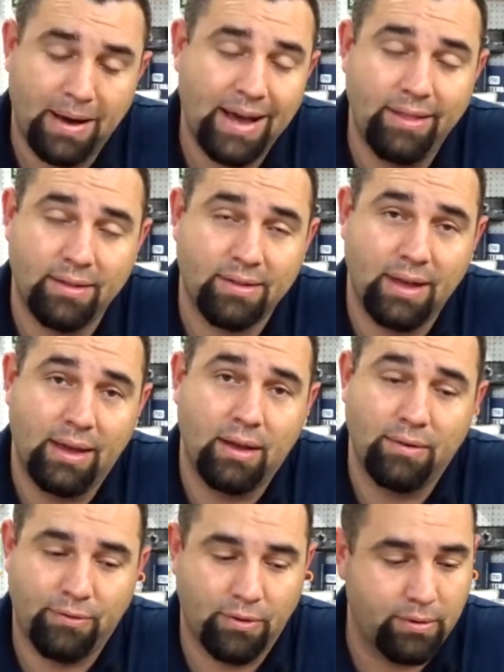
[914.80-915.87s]
buy this
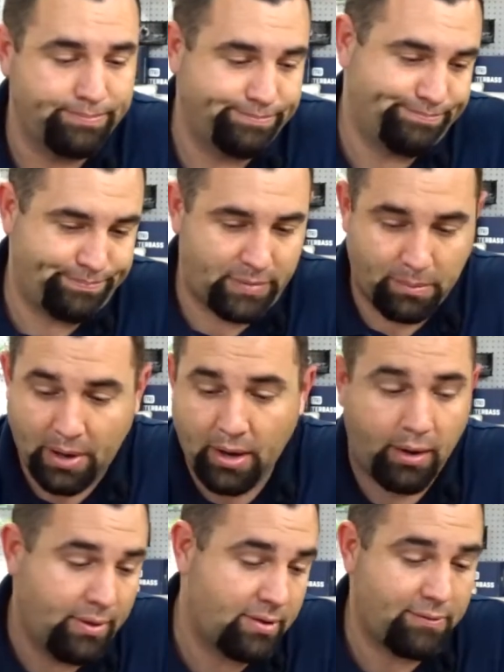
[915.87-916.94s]
thing for, I bought
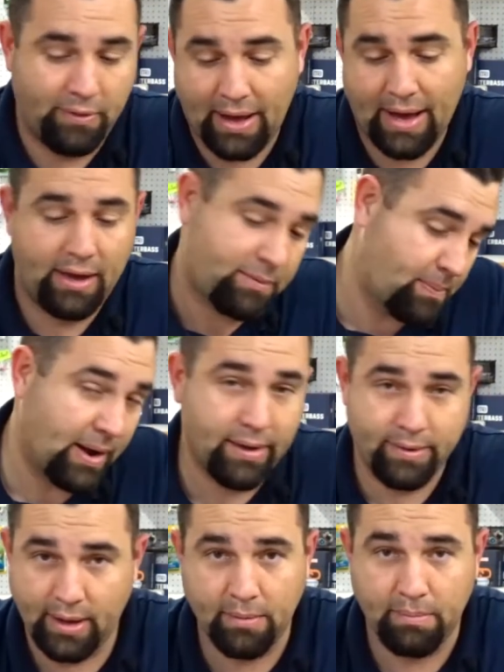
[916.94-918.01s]
all this for the highest
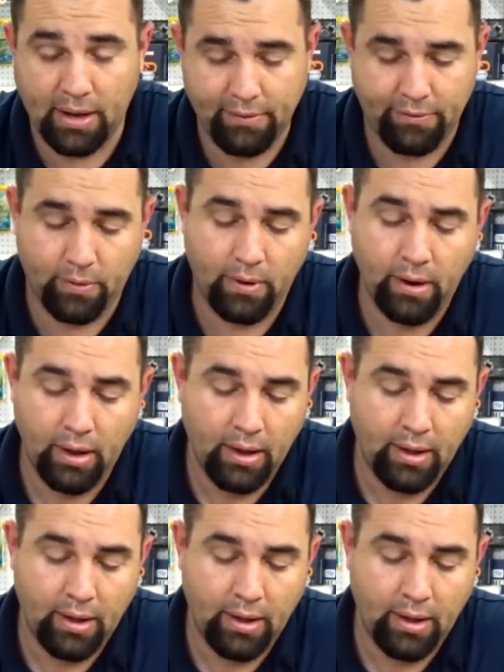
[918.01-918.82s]
price I can buy it for,